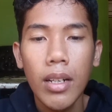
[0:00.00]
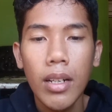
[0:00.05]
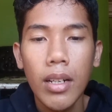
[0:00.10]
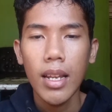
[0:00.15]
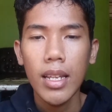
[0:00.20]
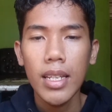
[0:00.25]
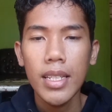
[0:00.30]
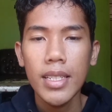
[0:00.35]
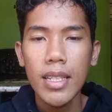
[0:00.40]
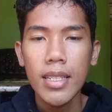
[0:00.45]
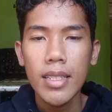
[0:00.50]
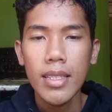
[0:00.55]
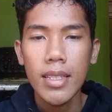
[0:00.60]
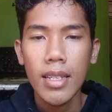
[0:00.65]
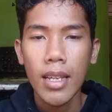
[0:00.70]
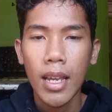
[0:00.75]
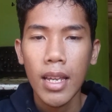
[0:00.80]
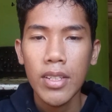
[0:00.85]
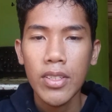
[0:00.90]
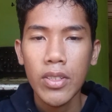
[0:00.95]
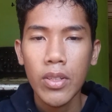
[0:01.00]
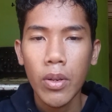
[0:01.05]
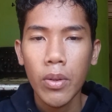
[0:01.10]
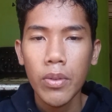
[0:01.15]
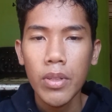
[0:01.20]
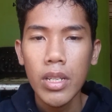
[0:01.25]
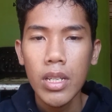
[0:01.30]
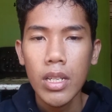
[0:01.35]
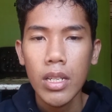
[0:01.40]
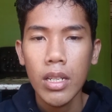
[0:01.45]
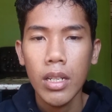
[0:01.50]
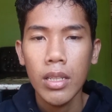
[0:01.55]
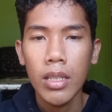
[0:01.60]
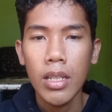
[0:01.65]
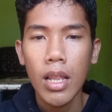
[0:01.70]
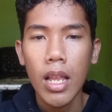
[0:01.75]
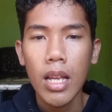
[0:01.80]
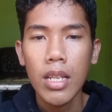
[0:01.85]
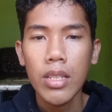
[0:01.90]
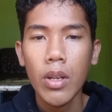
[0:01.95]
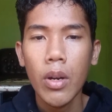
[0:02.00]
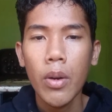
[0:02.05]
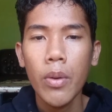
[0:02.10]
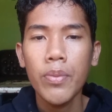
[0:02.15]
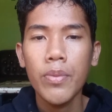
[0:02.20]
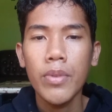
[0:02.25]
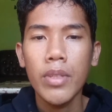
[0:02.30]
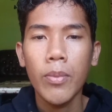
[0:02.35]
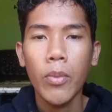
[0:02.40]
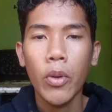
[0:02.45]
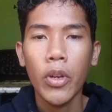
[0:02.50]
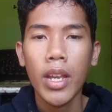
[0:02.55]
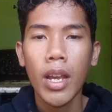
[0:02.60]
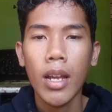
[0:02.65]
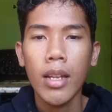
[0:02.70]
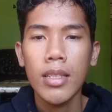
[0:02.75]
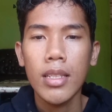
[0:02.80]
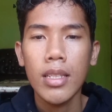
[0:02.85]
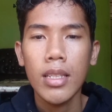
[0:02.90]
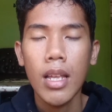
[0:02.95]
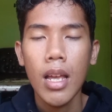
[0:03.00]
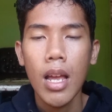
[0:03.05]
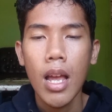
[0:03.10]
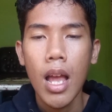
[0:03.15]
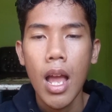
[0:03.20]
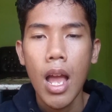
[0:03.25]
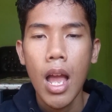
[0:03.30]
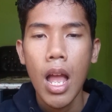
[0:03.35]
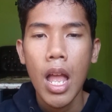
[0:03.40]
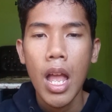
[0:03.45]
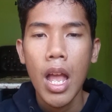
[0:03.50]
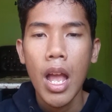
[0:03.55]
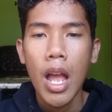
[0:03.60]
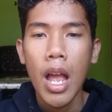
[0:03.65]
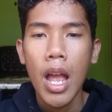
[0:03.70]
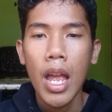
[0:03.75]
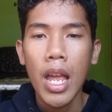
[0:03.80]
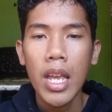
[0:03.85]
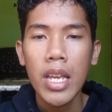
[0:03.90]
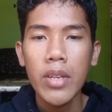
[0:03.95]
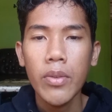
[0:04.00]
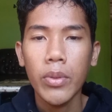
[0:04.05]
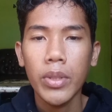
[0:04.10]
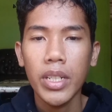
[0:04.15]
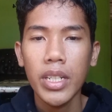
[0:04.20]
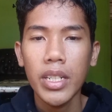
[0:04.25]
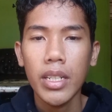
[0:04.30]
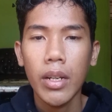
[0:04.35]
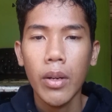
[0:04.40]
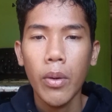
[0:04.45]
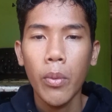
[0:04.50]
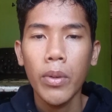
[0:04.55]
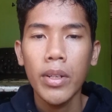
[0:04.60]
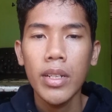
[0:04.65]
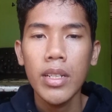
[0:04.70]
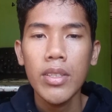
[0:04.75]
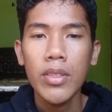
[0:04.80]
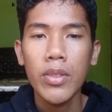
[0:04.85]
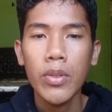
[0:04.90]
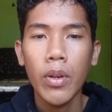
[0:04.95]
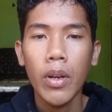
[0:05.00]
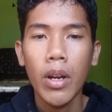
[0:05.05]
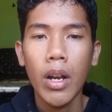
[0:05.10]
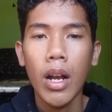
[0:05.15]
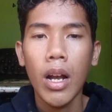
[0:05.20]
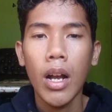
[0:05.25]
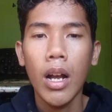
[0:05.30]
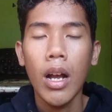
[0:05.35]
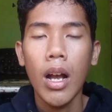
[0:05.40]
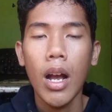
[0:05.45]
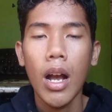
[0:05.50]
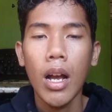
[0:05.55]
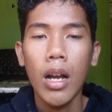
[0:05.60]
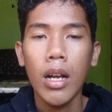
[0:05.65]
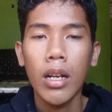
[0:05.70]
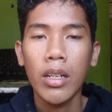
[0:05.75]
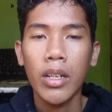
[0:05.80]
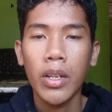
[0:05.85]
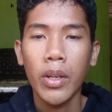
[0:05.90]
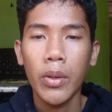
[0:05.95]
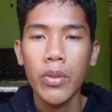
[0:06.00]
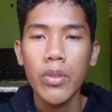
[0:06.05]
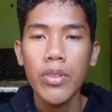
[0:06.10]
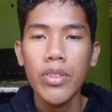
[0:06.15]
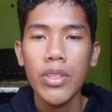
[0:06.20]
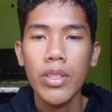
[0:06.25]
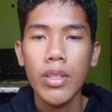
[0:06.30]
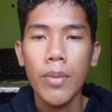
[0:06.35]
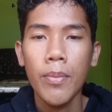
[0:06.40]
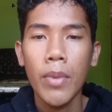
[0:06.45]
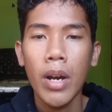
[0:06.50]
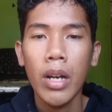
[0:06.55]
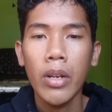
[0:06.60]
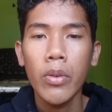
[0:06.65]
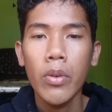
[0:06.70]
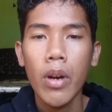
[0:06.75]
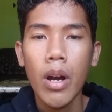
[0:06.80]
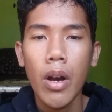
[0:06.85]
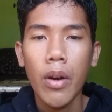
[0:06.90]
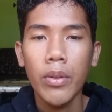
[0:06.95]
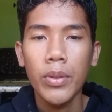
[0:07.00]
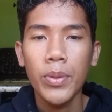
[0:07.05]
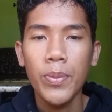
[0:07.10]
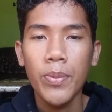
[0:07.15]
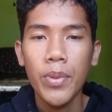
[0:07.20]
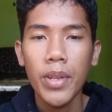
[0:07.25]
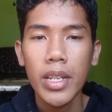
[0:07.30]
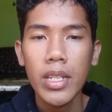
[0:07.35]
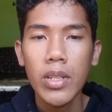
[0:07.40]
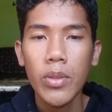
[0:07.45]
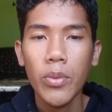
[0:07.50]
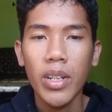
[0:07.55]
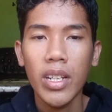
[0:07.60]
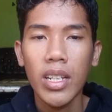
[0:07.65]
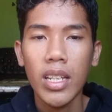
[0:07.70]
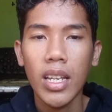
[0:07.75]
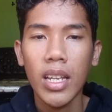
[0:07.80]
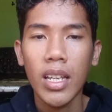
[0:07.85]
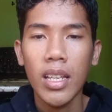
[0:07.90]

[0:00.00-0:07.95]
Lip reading: Analysis History The Last of the Mohicans. Hayward went to accuse Magua of being wed.